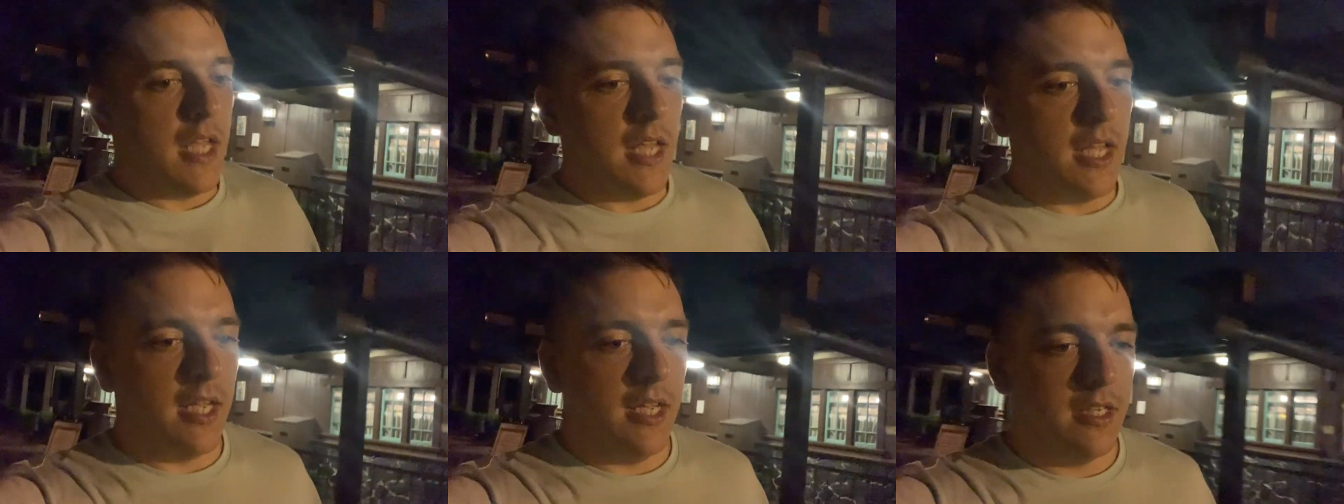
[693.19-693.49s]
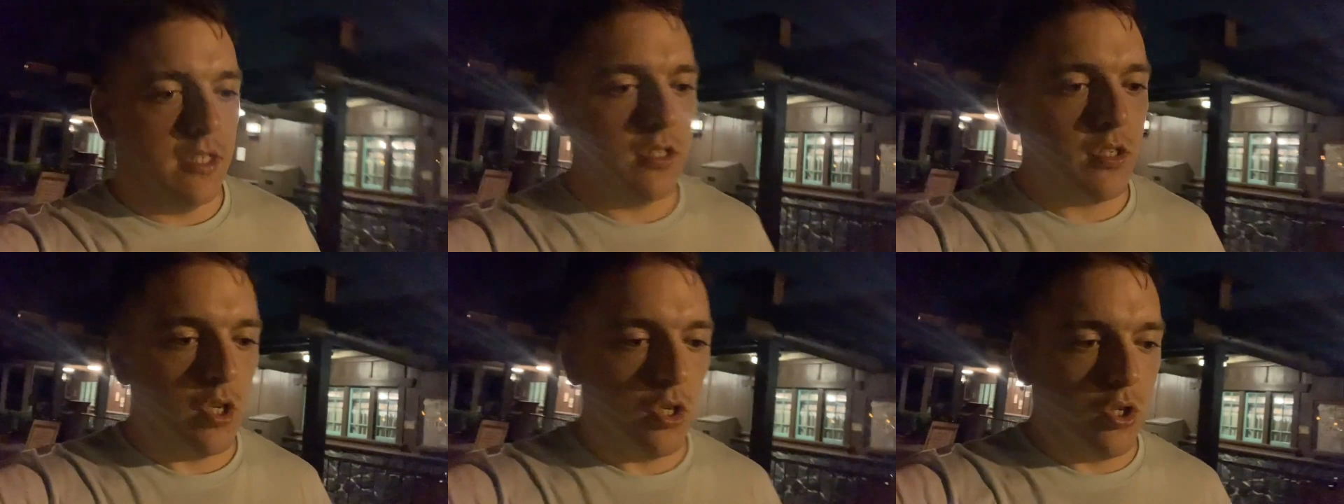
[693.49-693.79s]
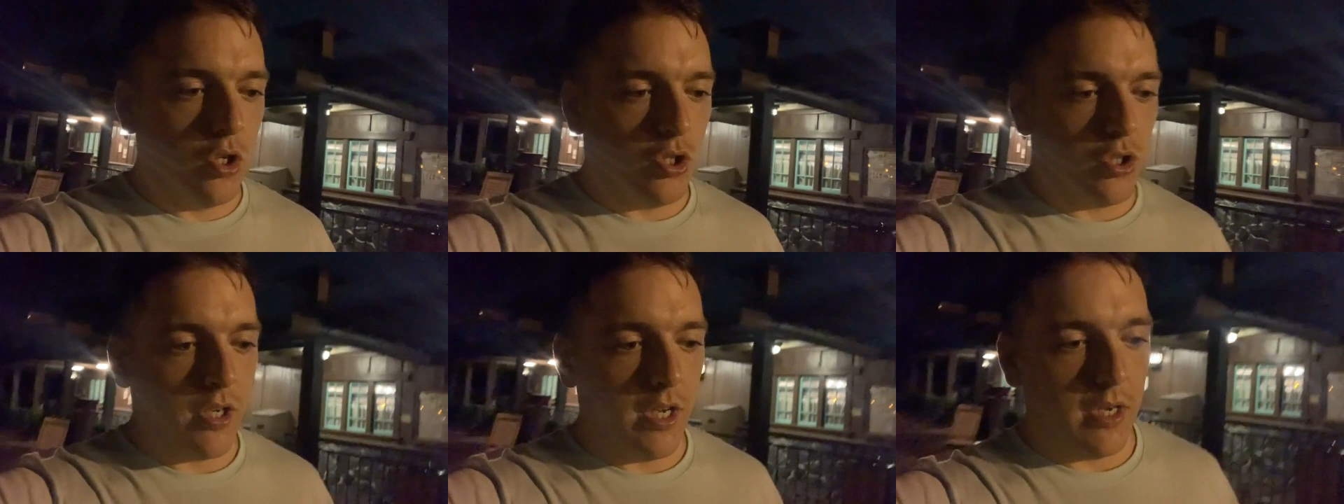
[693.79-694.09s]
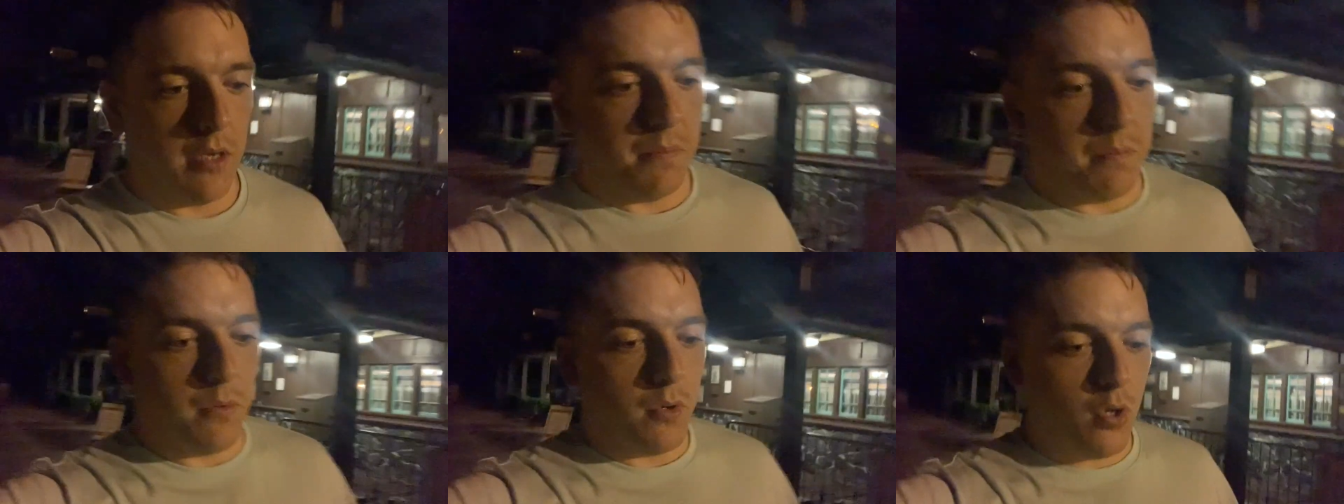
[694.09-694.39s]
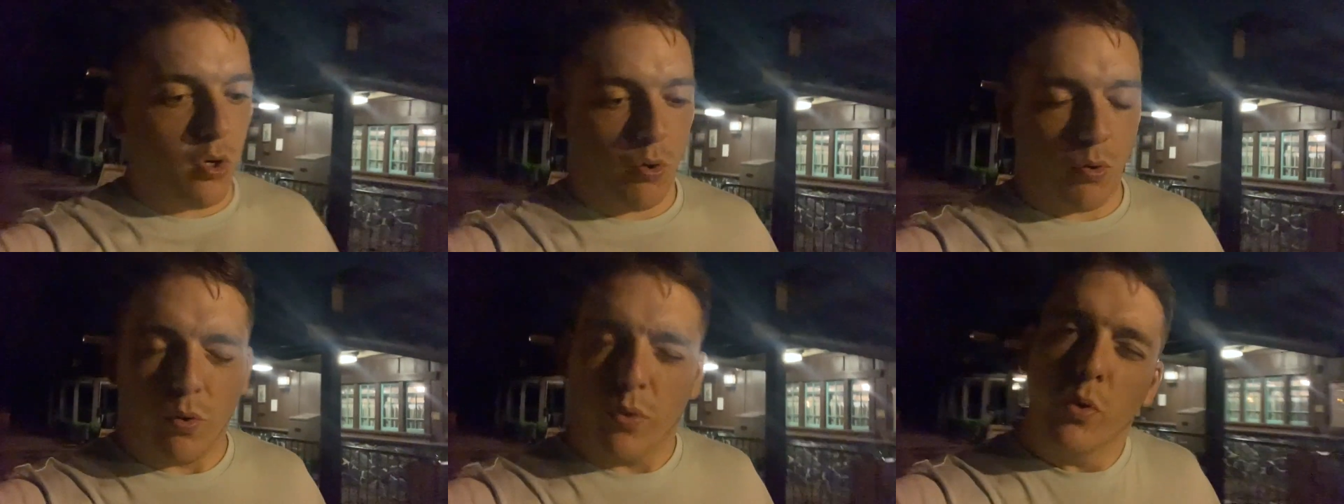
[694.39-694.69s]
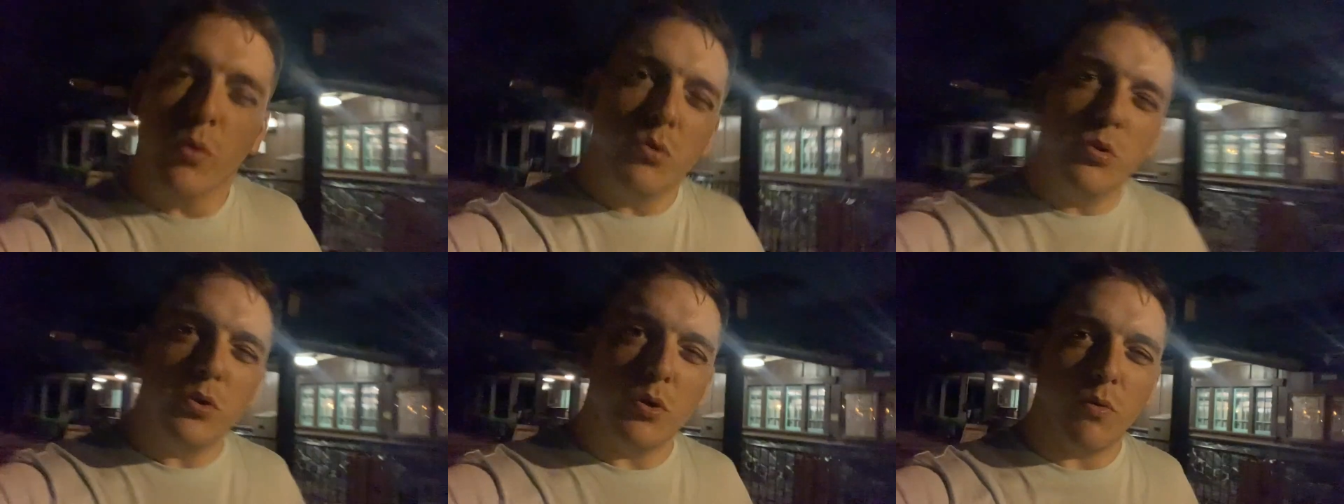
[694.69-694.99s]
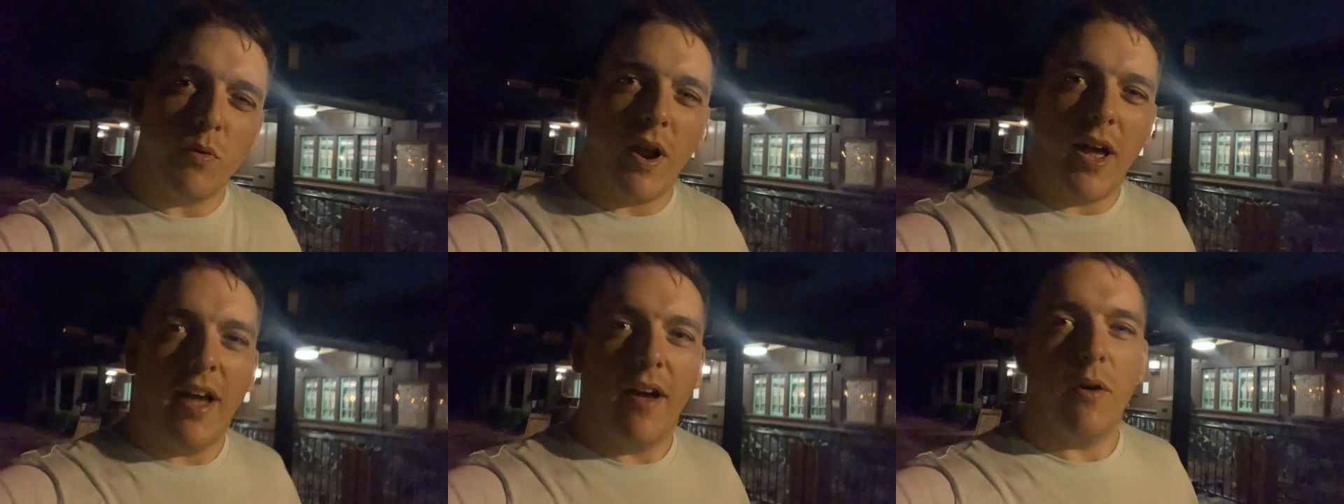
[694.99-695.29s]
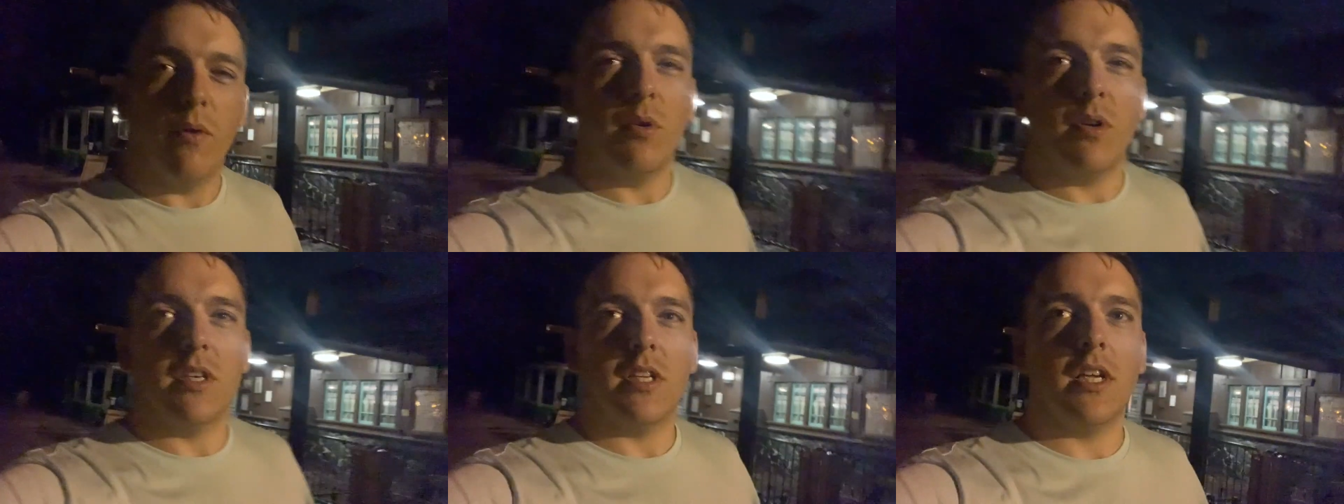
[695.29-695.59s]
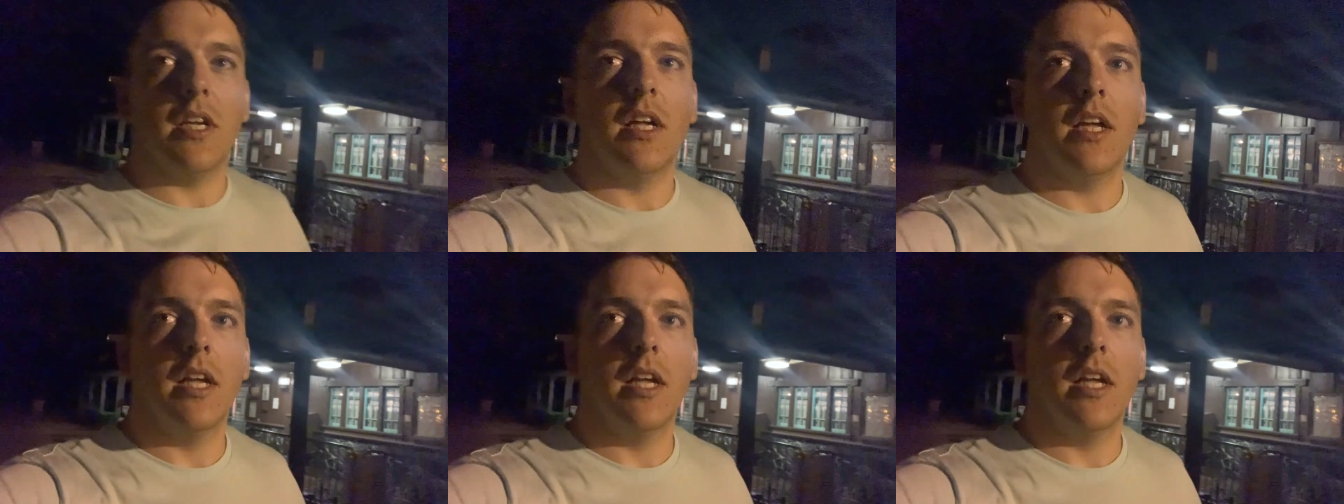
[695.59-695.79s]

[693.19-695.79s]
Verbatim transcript: is to just like cruise around